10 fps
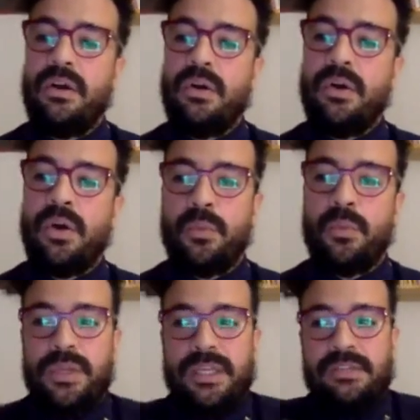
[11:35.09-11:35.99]
or
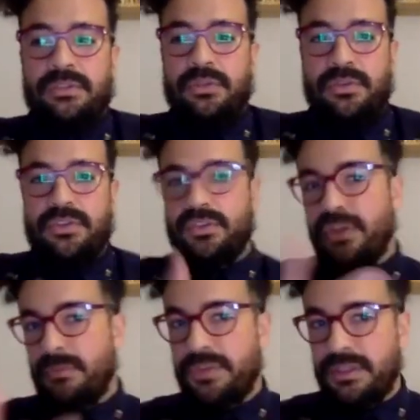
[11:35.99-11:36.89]
we can do
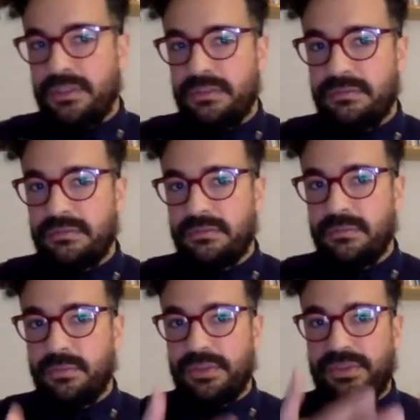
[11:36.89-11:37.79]
something
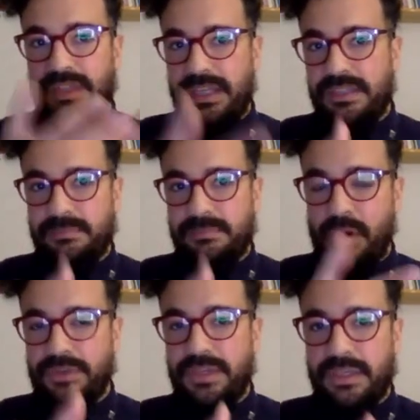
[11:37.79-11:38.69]
with this
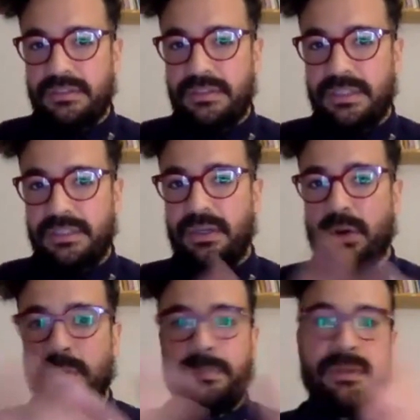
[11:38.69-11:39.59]
project in the
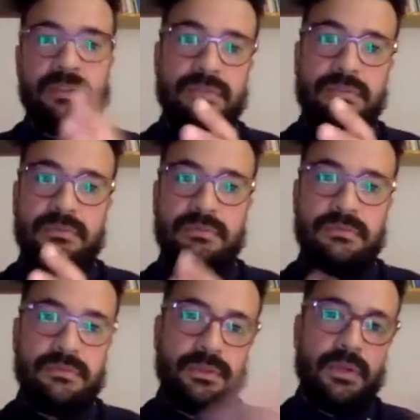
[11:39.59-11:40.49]
open,
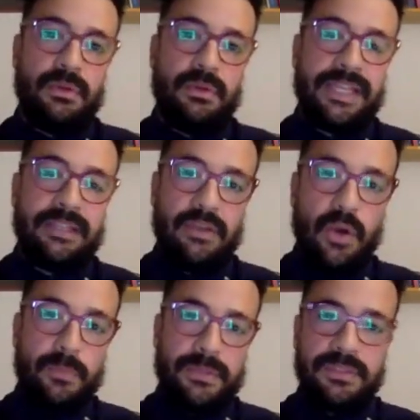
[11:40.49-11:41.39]
you know, like an
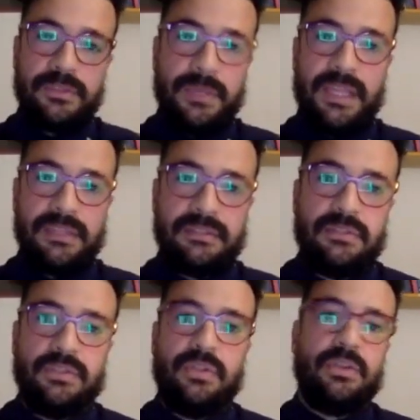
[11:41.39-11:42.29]
open space
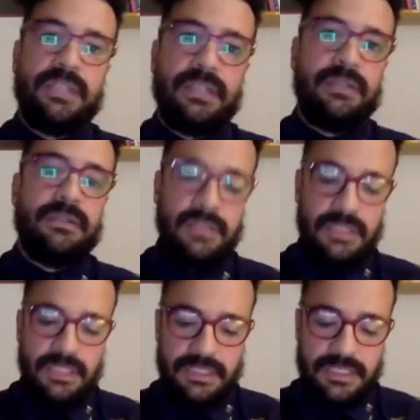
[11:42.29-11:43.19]
or, or the
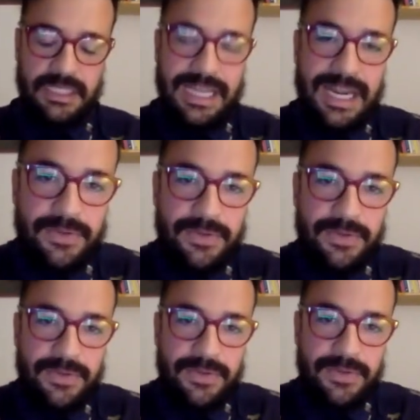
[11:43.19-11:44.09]
in the
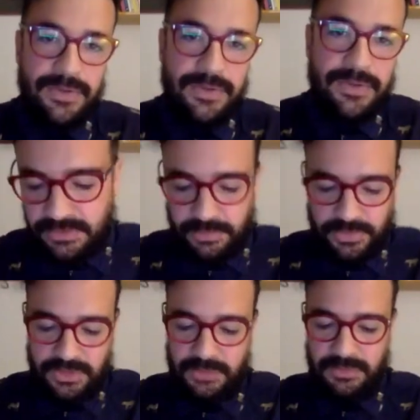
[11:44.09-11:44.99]
gallery environment or
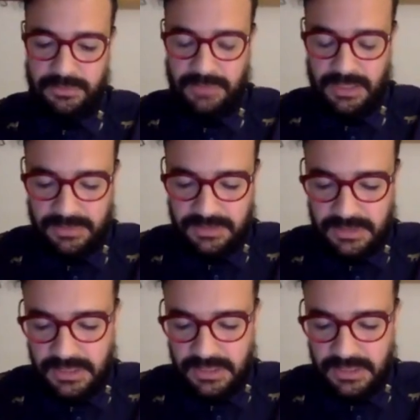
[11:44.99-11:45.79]
the museum environment.